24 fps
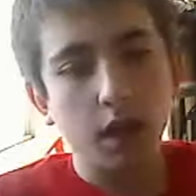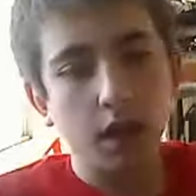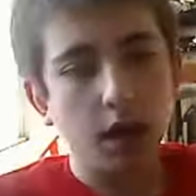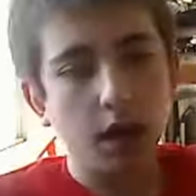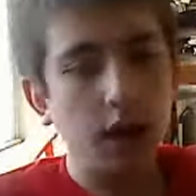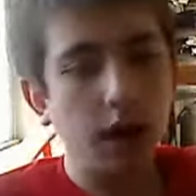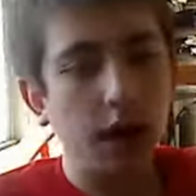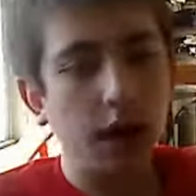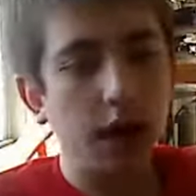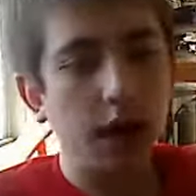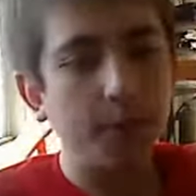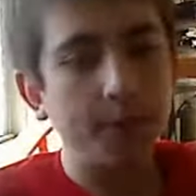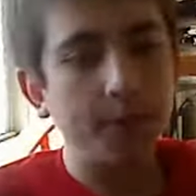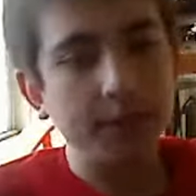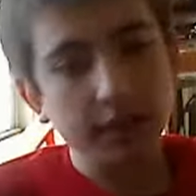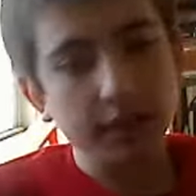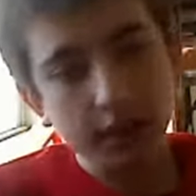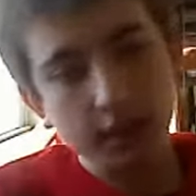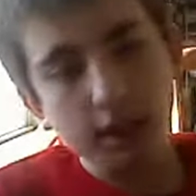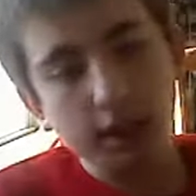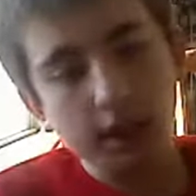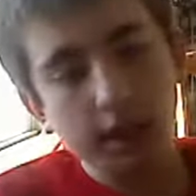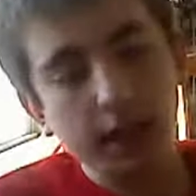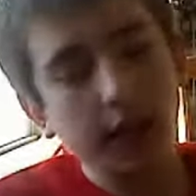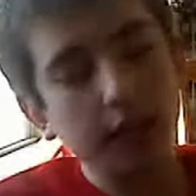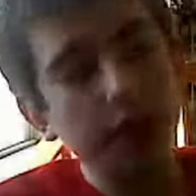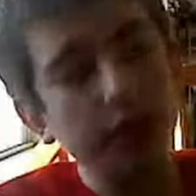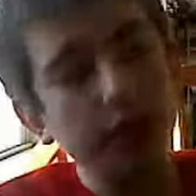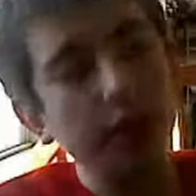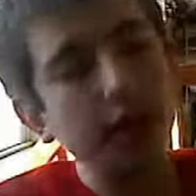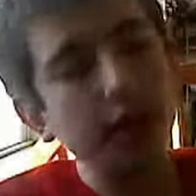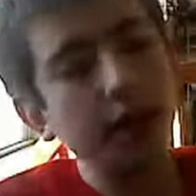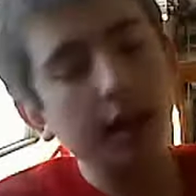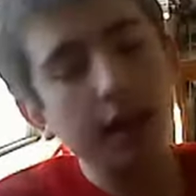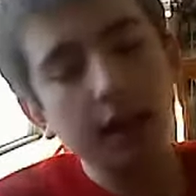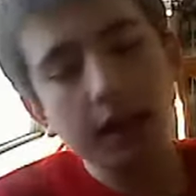Again, you
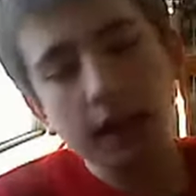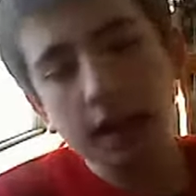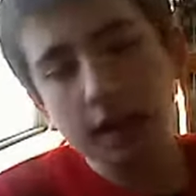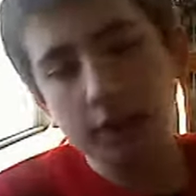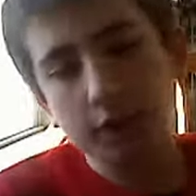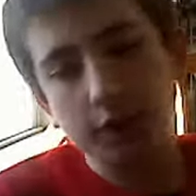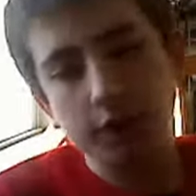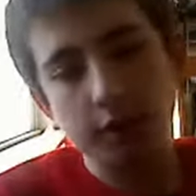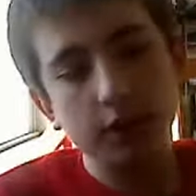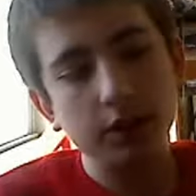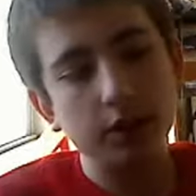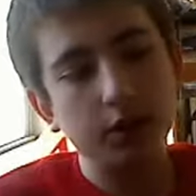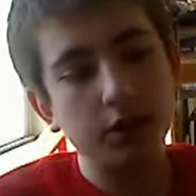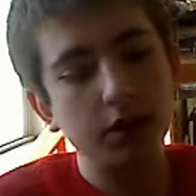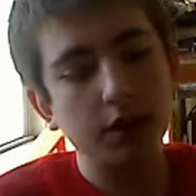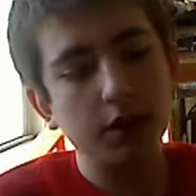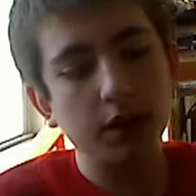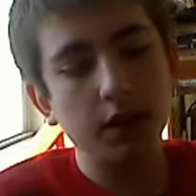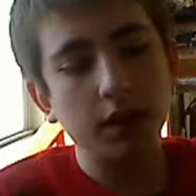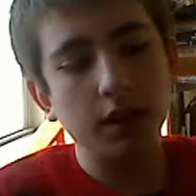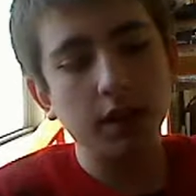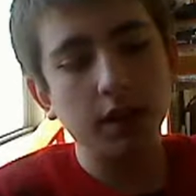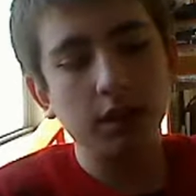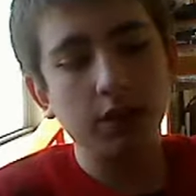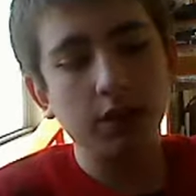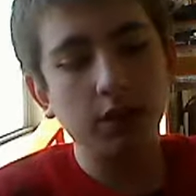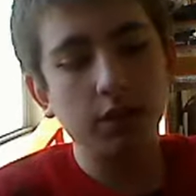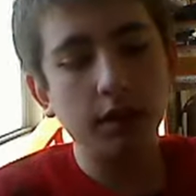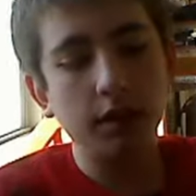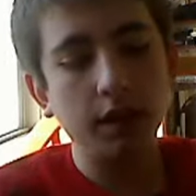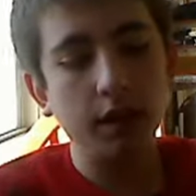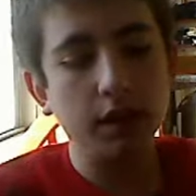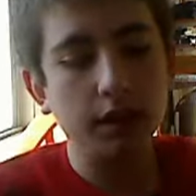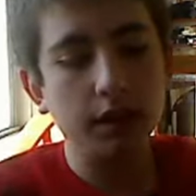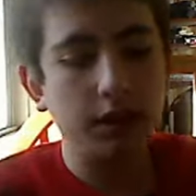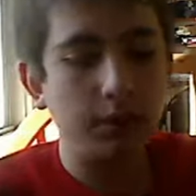need a lot of friends who got
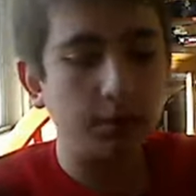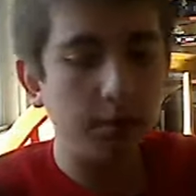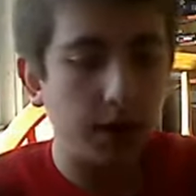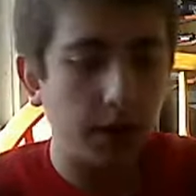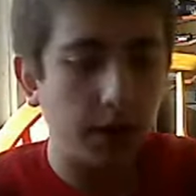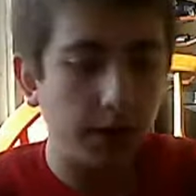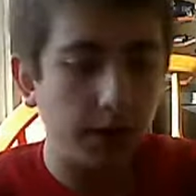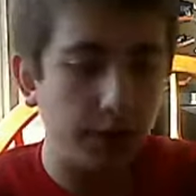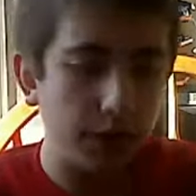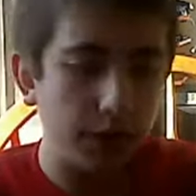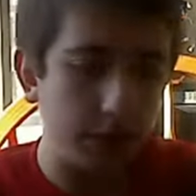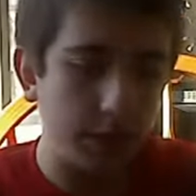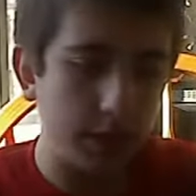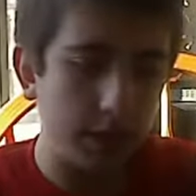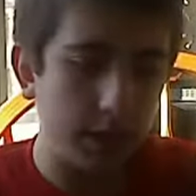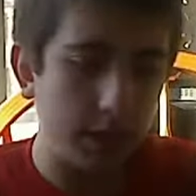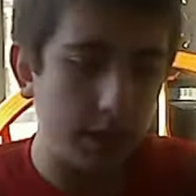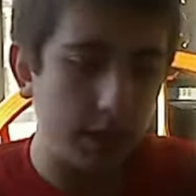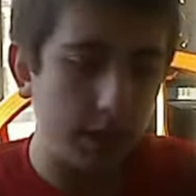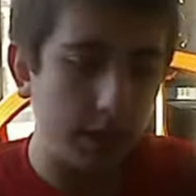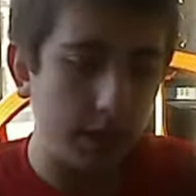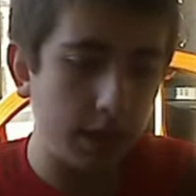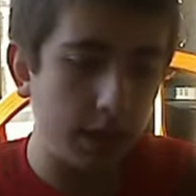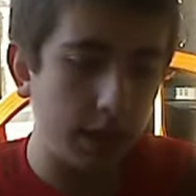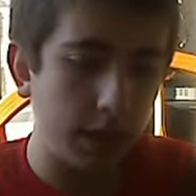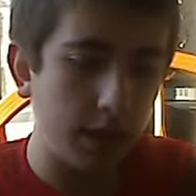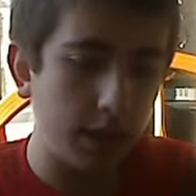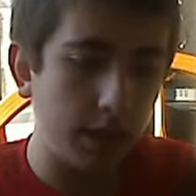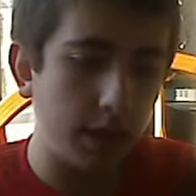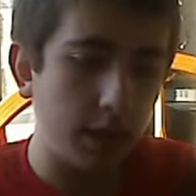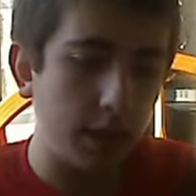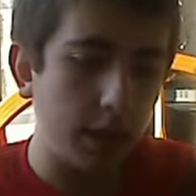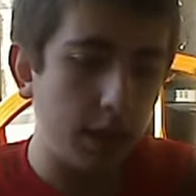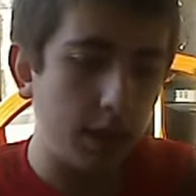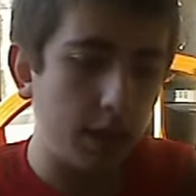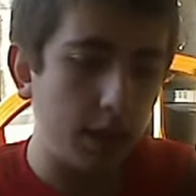3DS, and my friends really didn't get it.
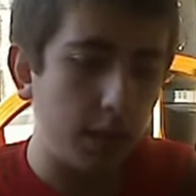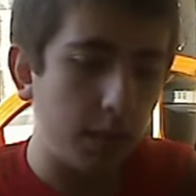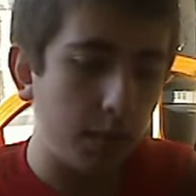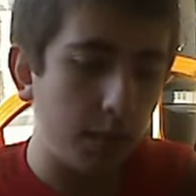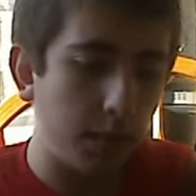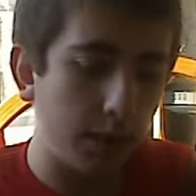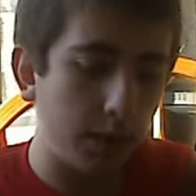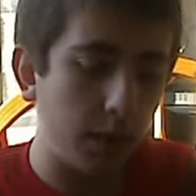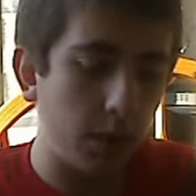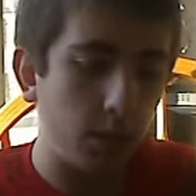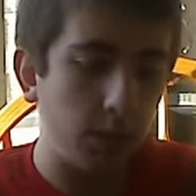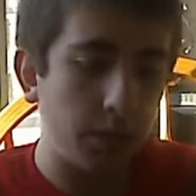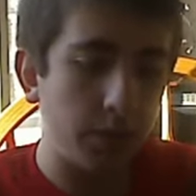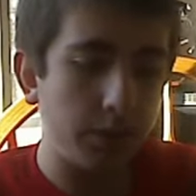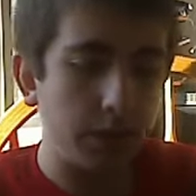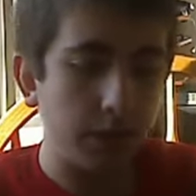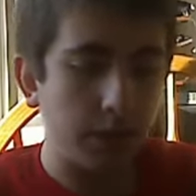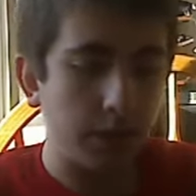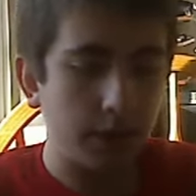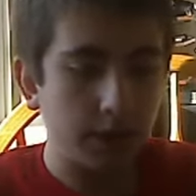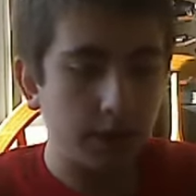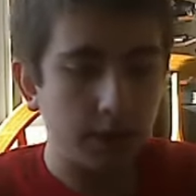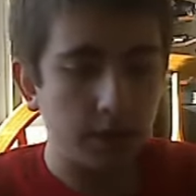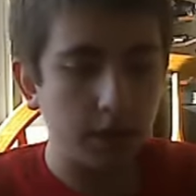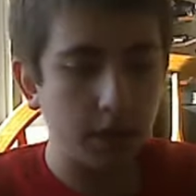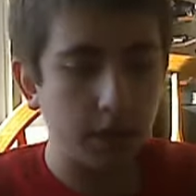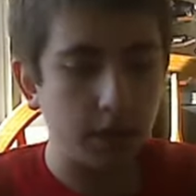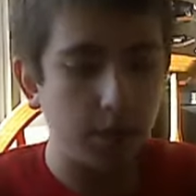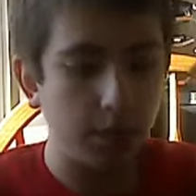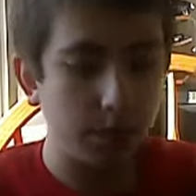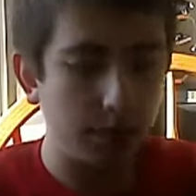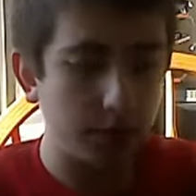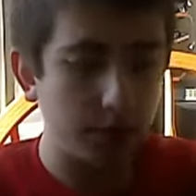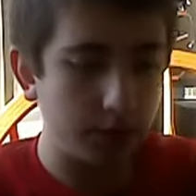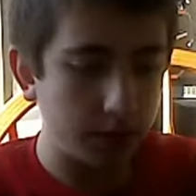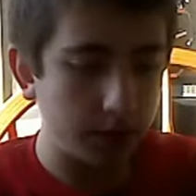But I got one friend. I got
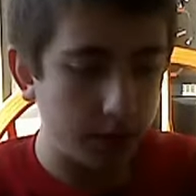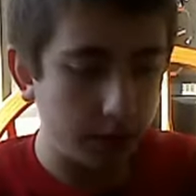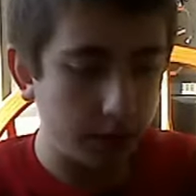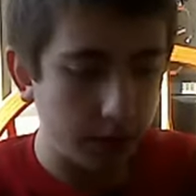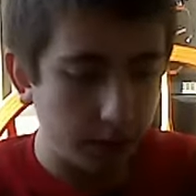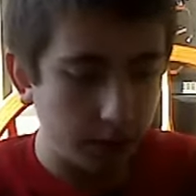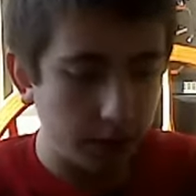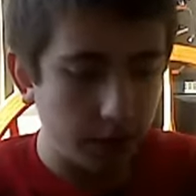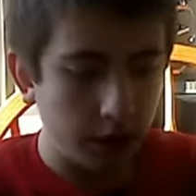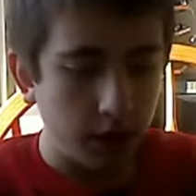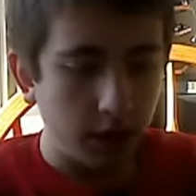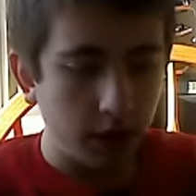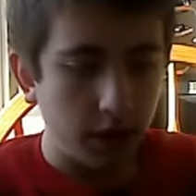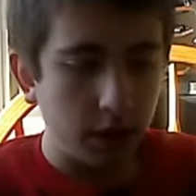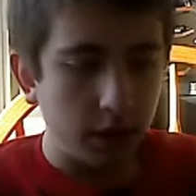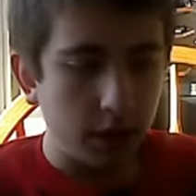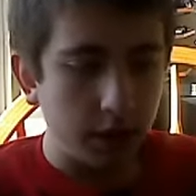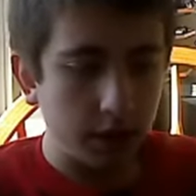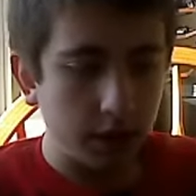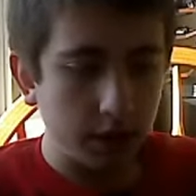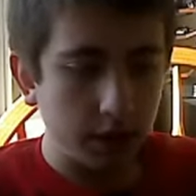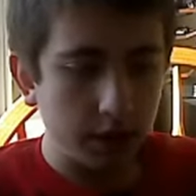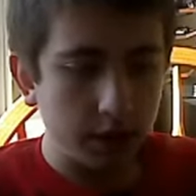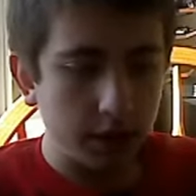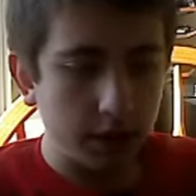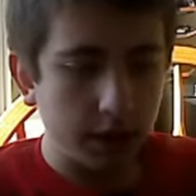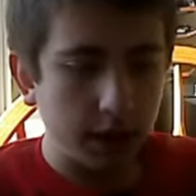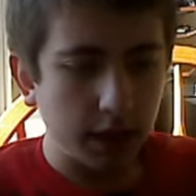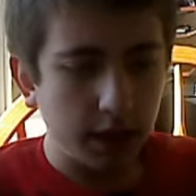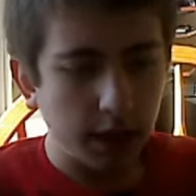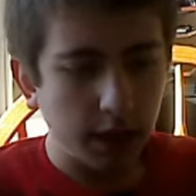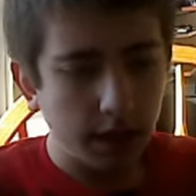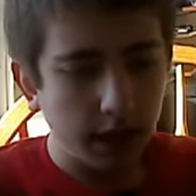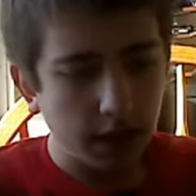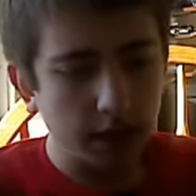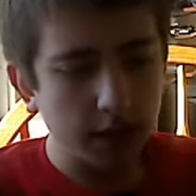one person to do it. Then you get
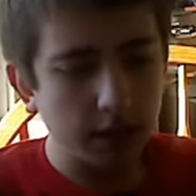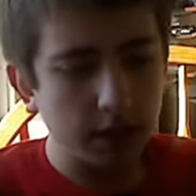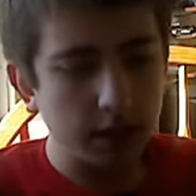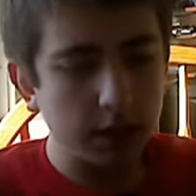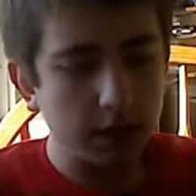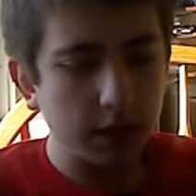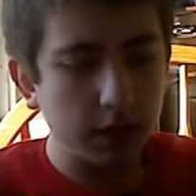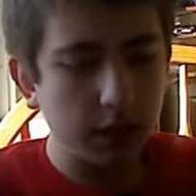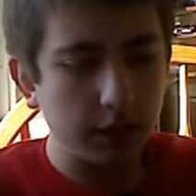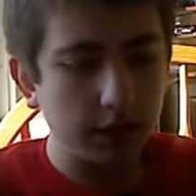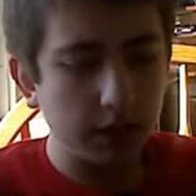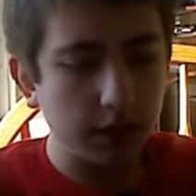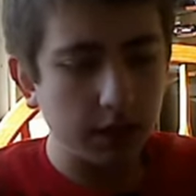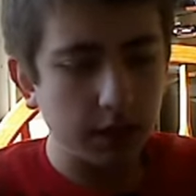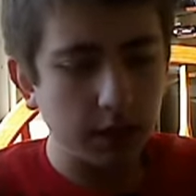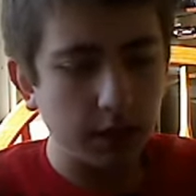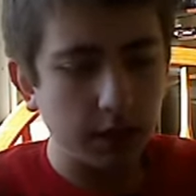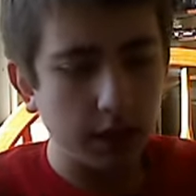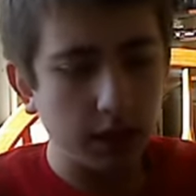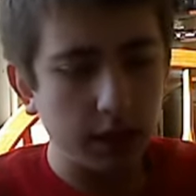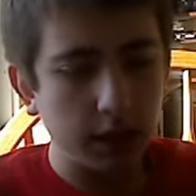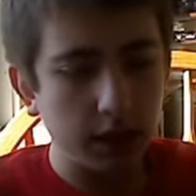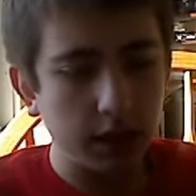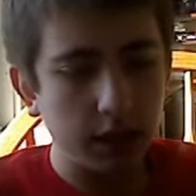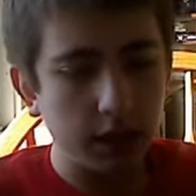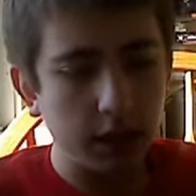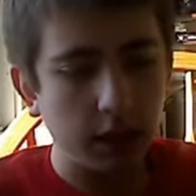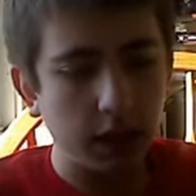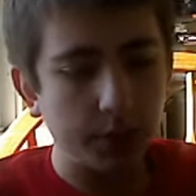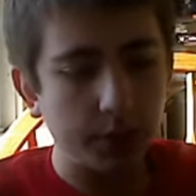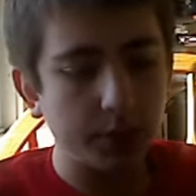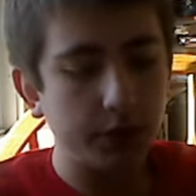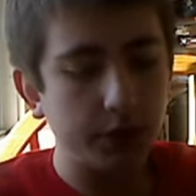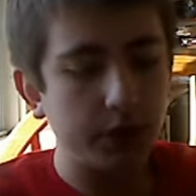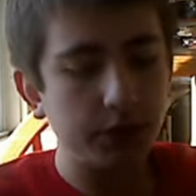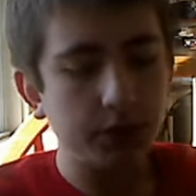health and safety and the
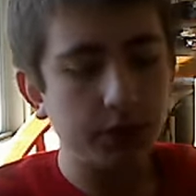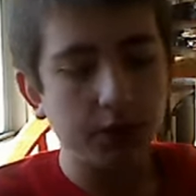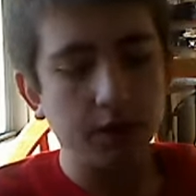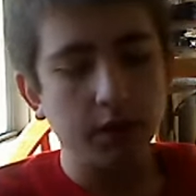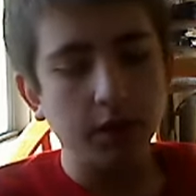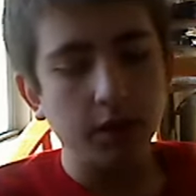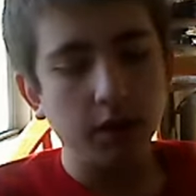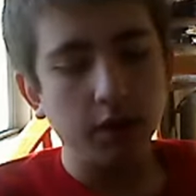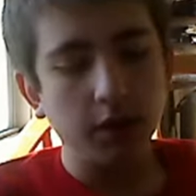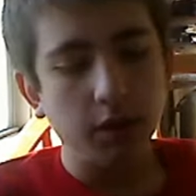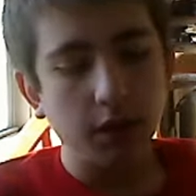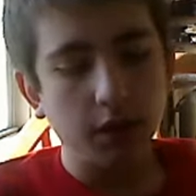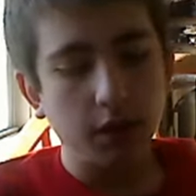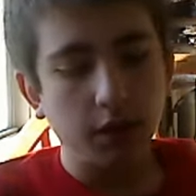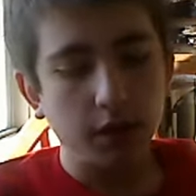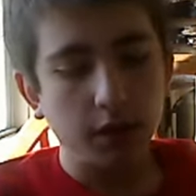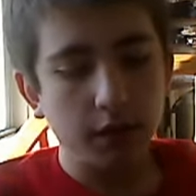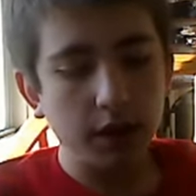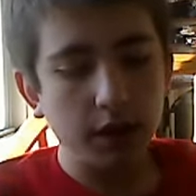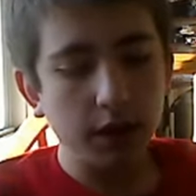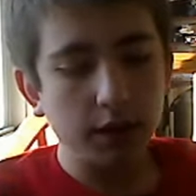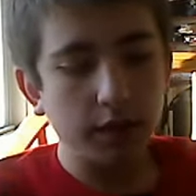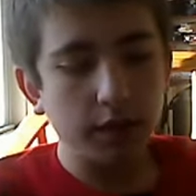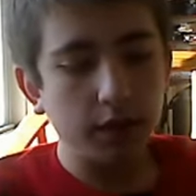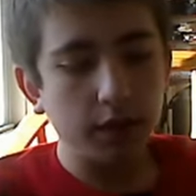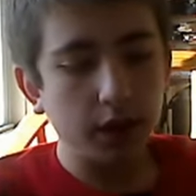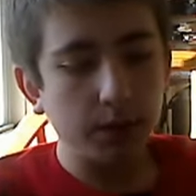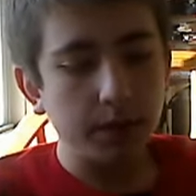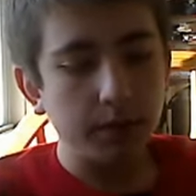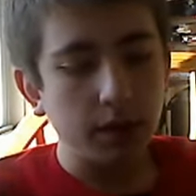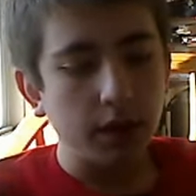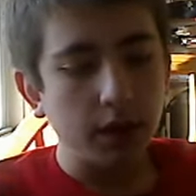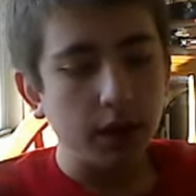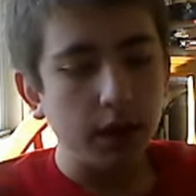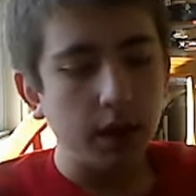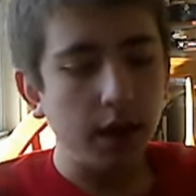options. Okay, so
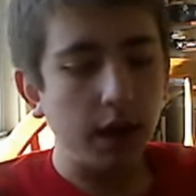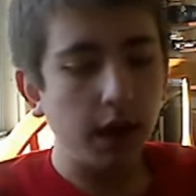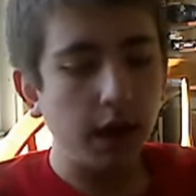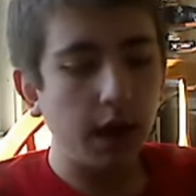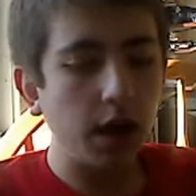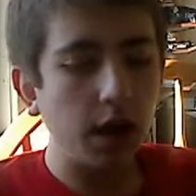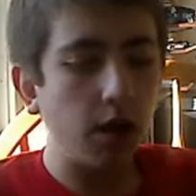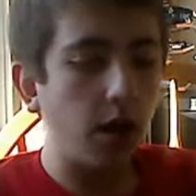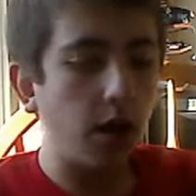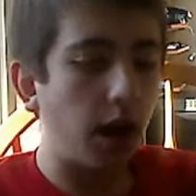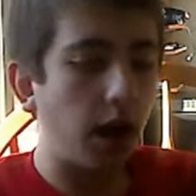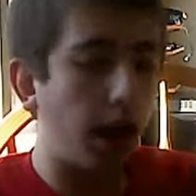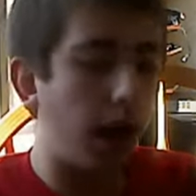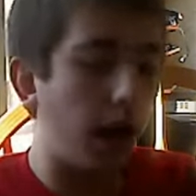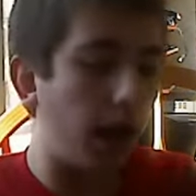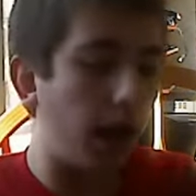now